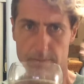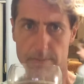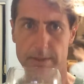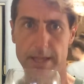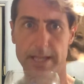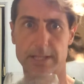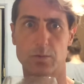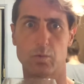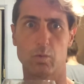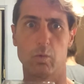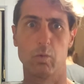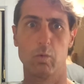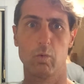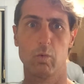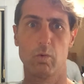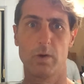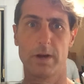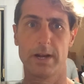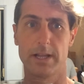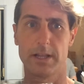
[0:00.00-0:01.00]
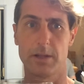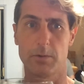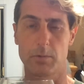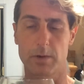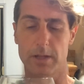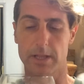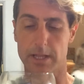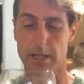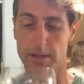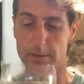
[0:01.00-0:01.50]
That's really,
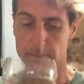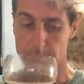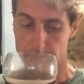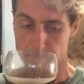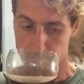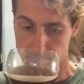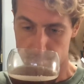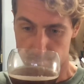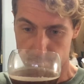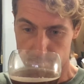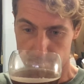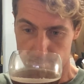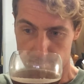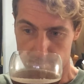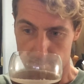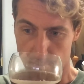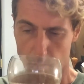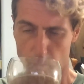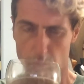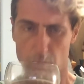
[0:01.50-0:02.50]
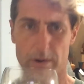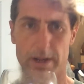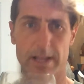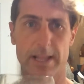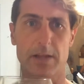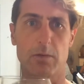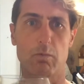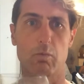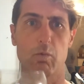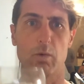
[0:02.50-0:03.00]
really
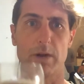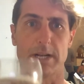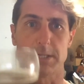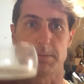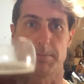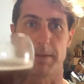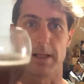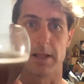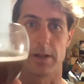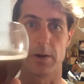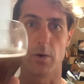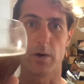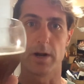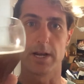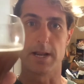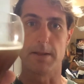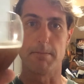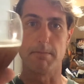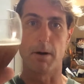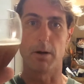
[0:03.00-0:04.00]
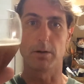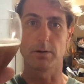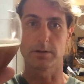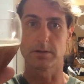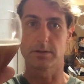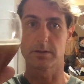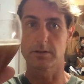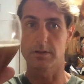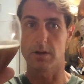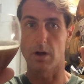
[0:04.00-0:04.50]
really rich melanoidiny
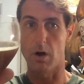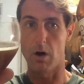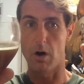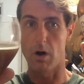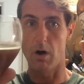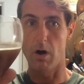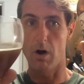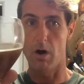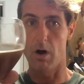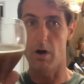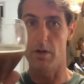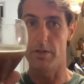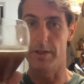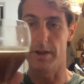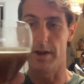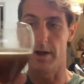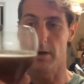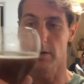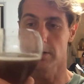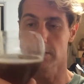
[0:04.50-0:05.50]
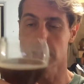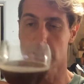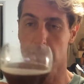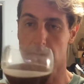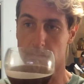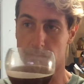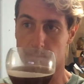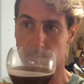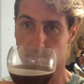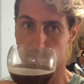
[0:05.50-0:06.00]
malt on the nose,
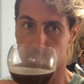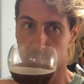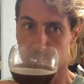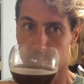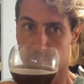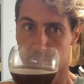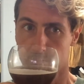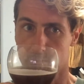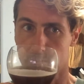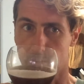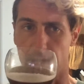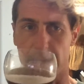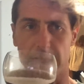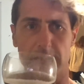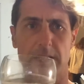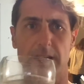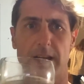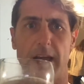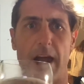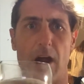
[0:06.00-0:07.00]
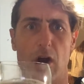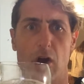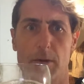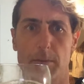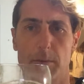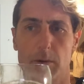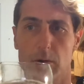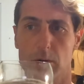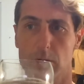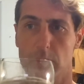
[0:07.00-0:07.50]
like
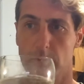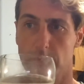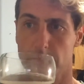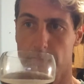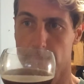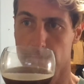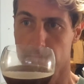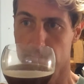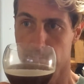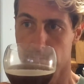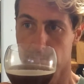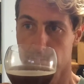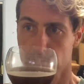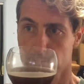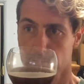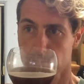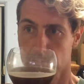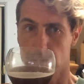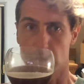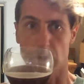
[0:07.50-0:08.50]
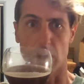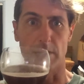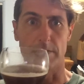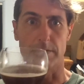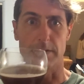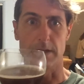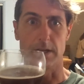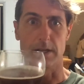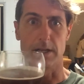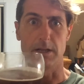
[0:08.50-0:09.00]
caramel,
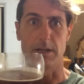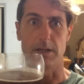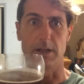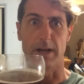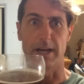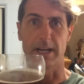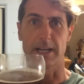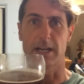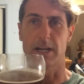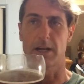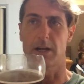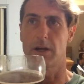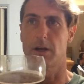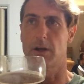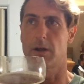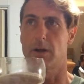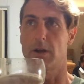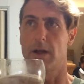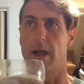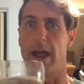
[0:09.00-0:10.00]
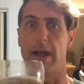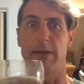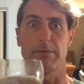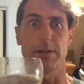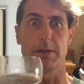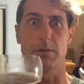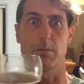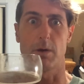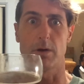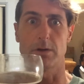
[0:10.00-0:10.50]
toffee, like
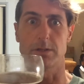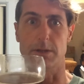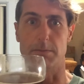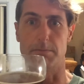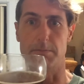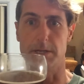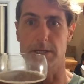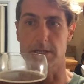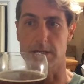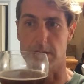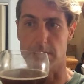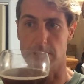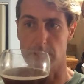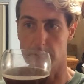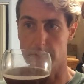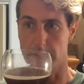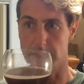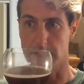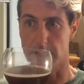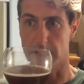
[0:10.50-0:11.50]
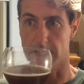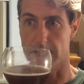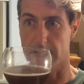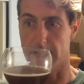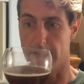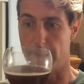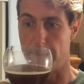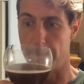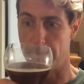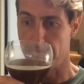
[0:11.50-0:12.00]
heavily roasted biscuits, almost like
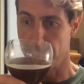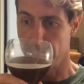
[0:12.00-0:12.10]
um,